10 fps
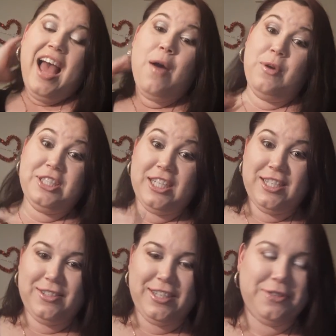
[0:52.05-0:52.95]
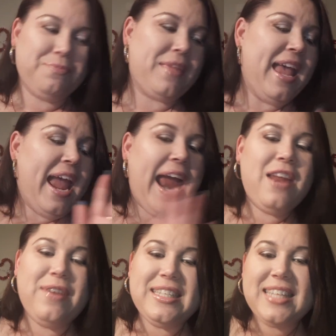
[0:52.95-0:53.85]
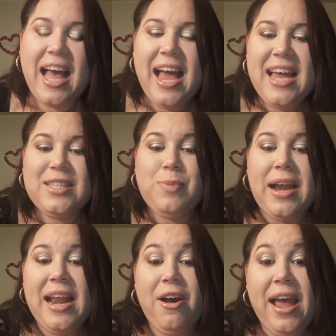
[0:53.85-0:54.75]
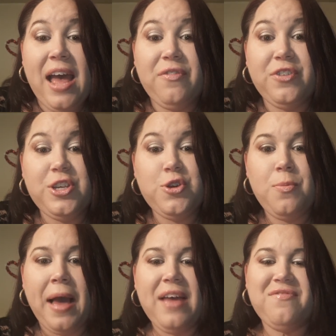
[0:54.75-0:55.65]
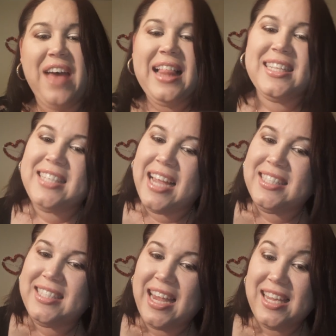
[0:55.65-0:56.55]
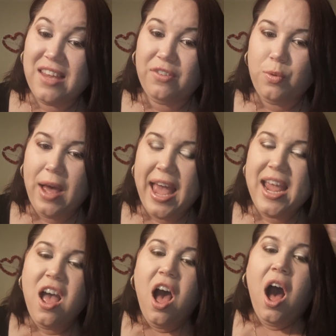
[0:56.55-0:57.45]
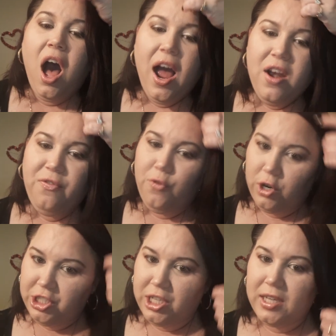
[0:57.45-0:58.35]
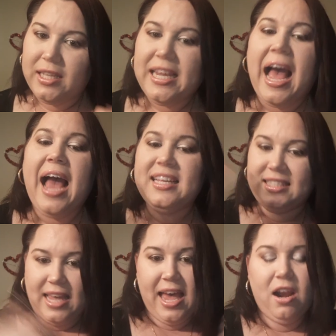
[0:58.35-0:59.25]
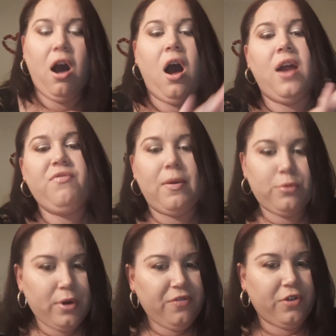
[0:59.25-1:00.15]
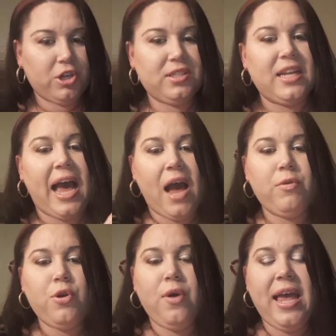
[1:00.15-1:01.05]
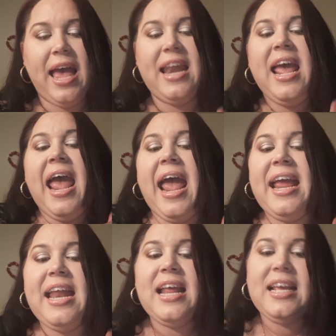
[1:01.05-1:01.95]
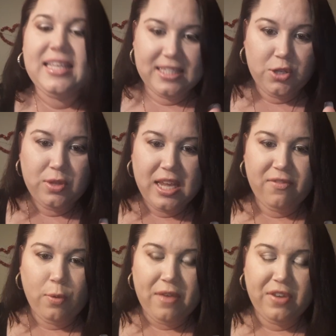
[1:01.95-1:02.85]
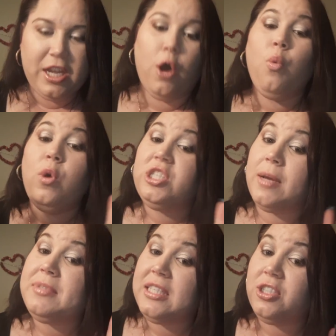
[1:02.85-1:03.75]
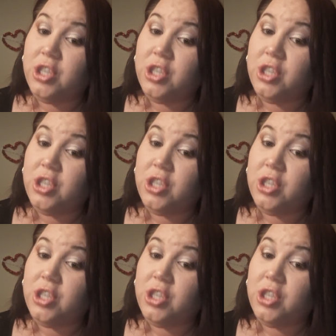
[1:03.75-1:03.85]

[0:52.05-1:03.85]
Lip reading: I wish you could do too. Anyways, guys, right now I have for you my Valentine's Day giveaway. Unfortunately, I said on February 1st that I would go ahead and do the giveaway video, which I'm still